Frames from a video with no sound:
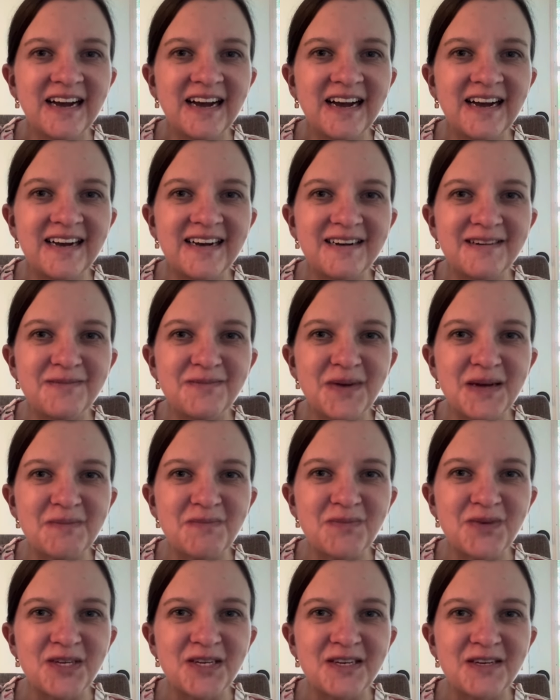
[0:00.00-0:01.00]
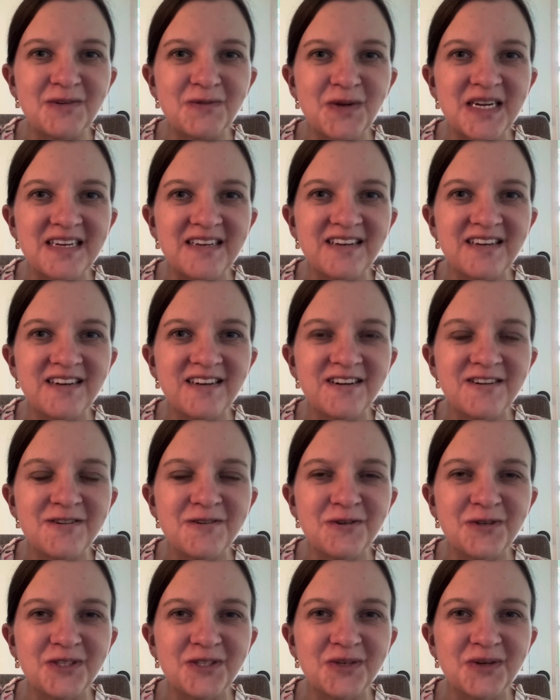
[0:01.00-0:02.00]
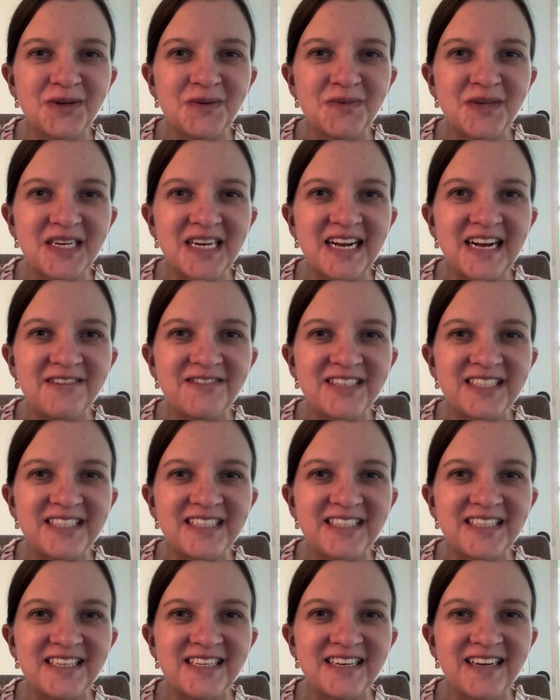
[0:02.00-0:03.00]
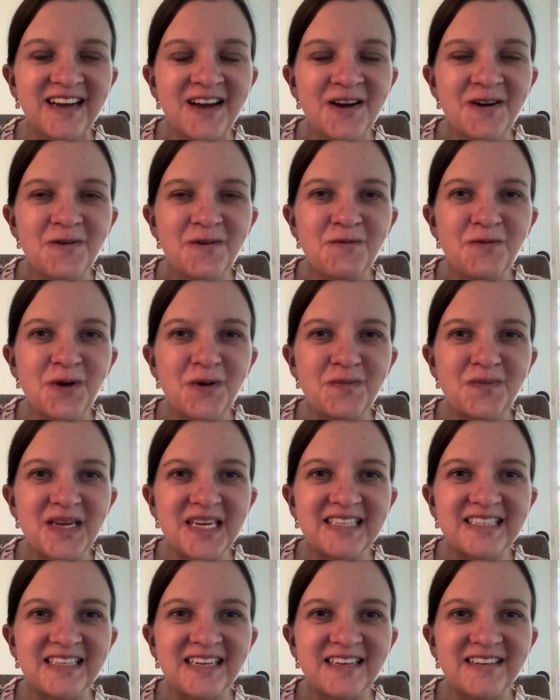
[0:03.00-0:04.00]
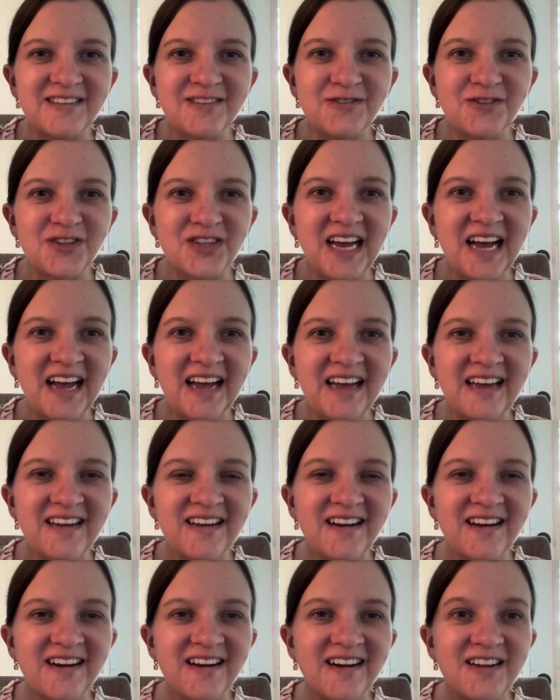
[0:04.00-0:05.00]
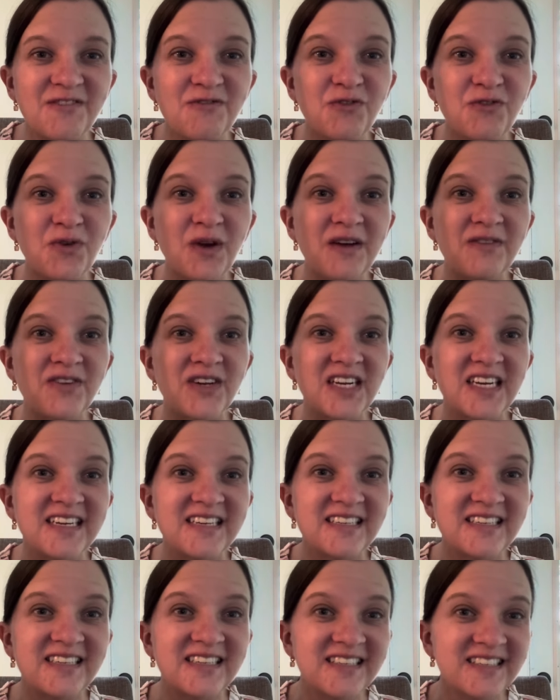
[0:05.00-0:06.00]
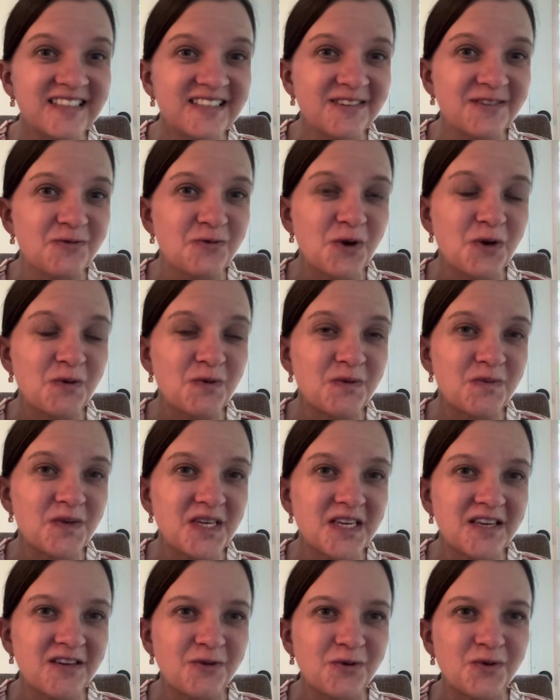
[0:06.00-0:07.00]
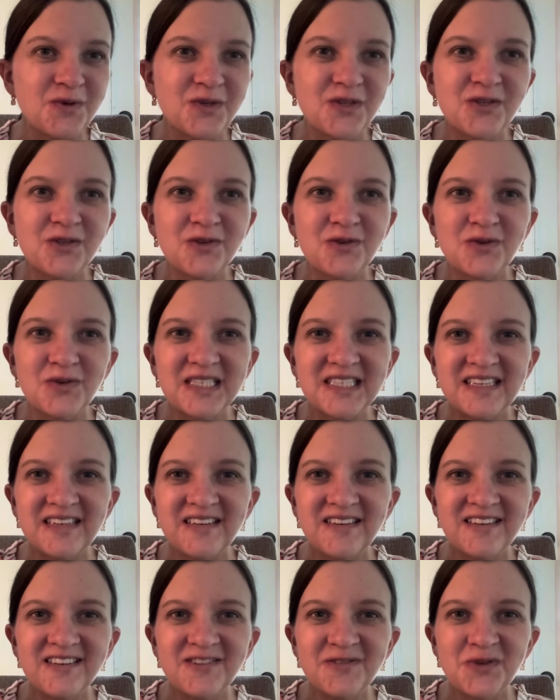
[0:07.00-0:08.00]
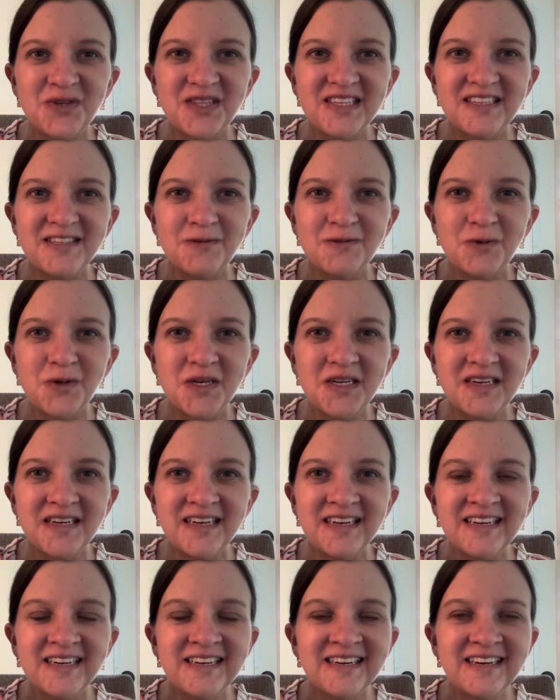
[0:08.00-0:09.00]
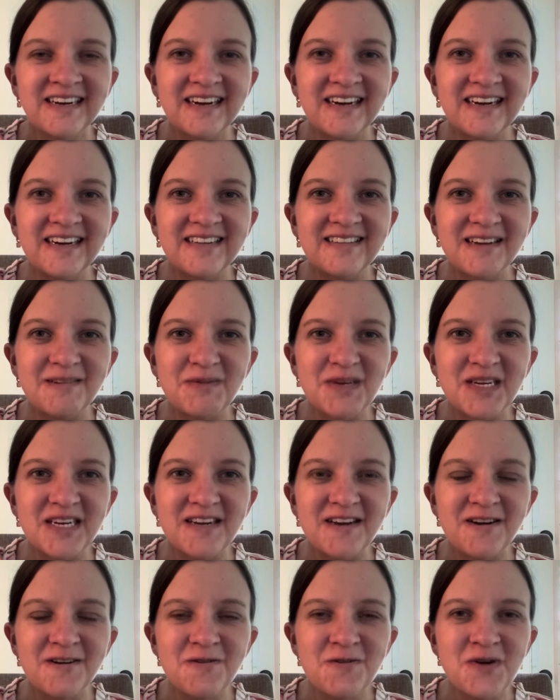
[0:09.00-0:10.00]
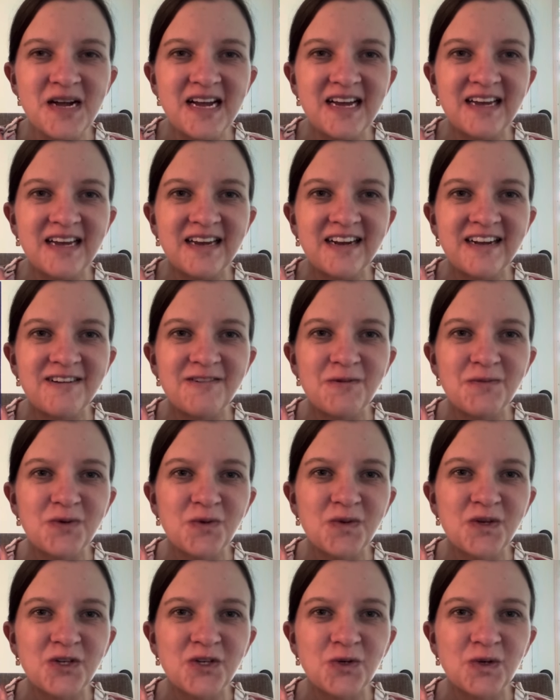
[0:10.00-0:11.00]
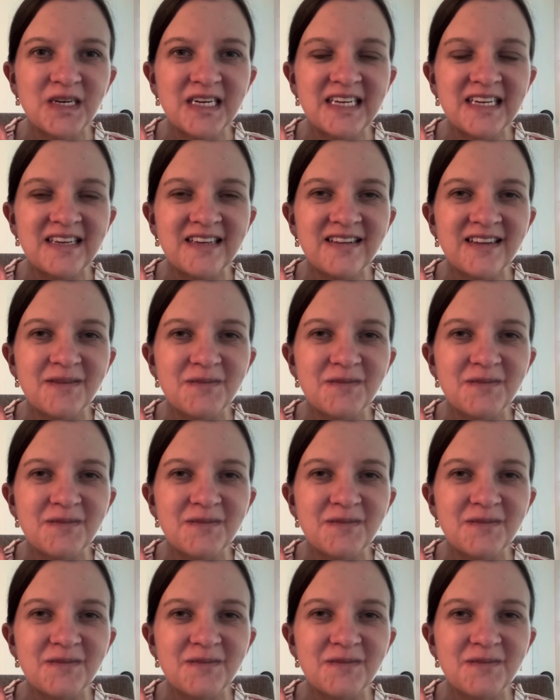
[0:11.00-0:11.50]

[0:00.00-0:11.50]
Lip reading: Might be a good way to go, so I'm gonna have to see what makes sense for that. If you have any ideas of what would be cute to stitch with this one, let me know, and I hope you'll be joining in.